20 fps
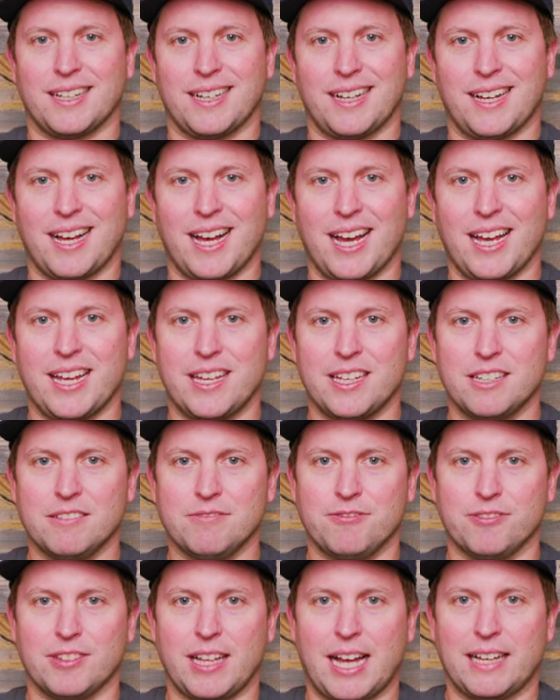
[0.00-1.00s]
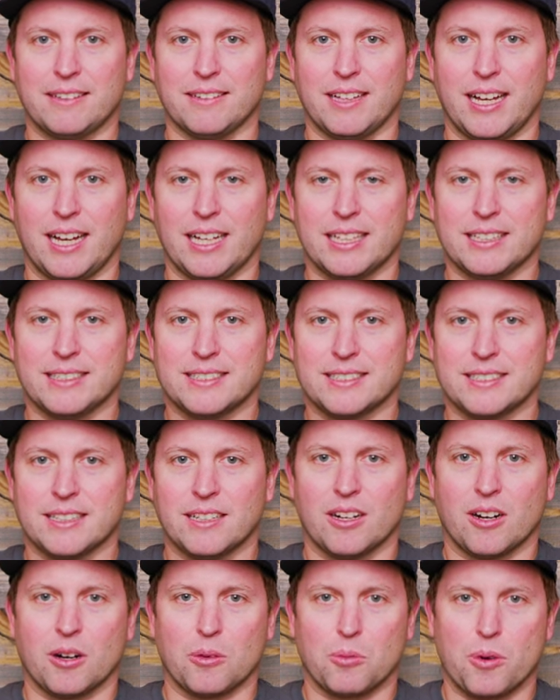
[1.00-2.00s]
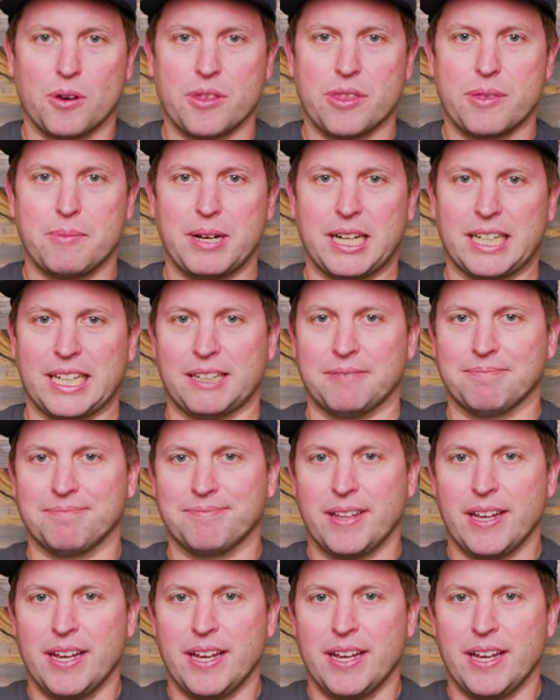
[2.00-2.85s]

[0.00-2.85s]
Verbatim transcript: high-end fly lines are worth the money.